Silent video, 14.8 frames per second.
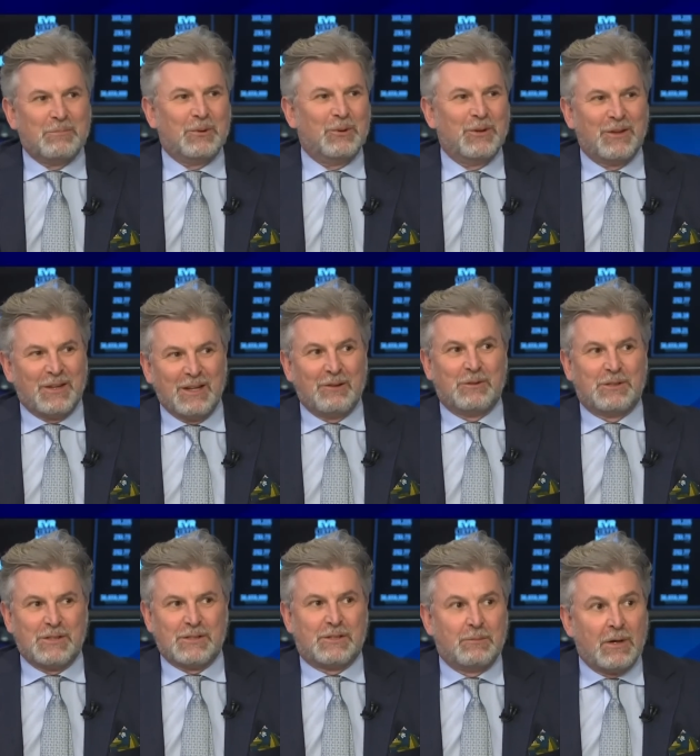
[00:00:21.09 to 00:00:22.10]
important thing,
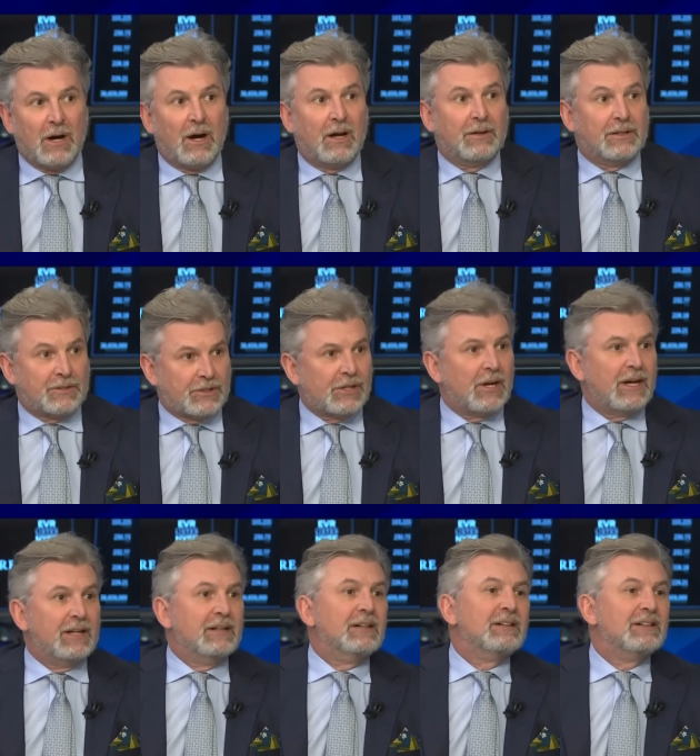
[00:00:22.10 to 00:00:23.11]
which is demand, is
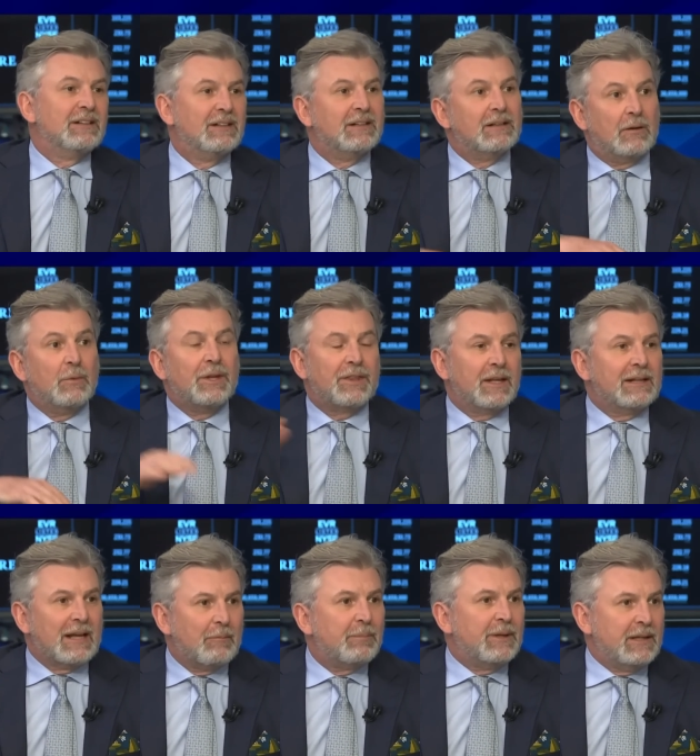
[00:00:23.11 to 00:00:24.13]
China, and we think
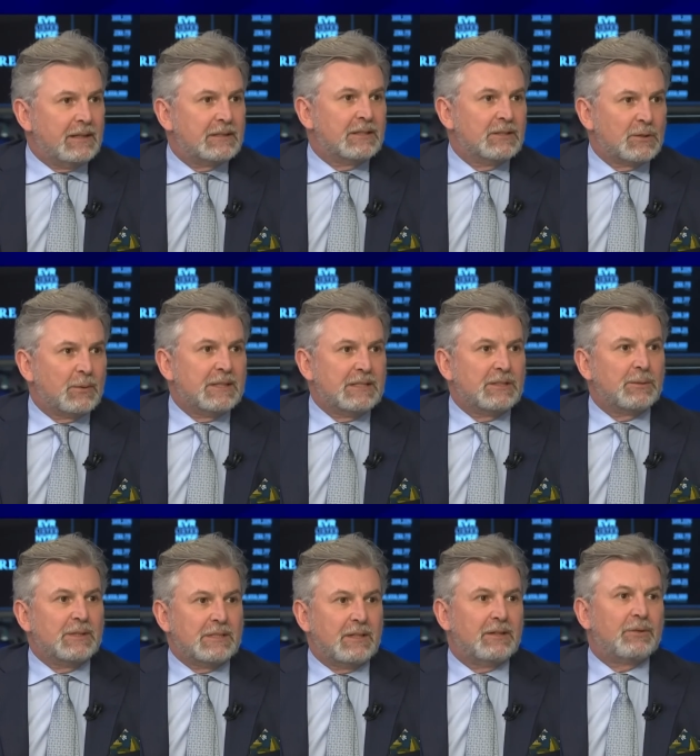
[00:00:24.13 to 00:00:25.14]
that peaked in
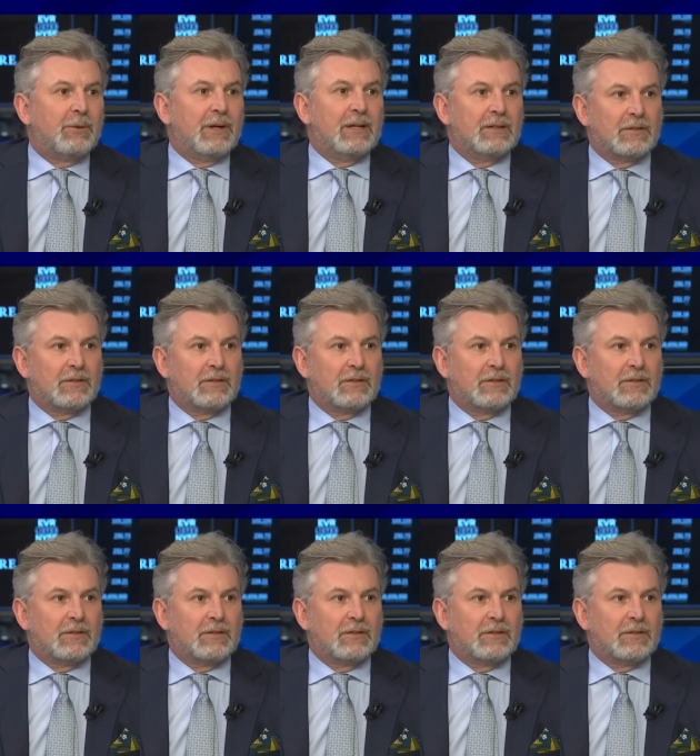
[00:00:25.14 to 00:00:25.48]
2023.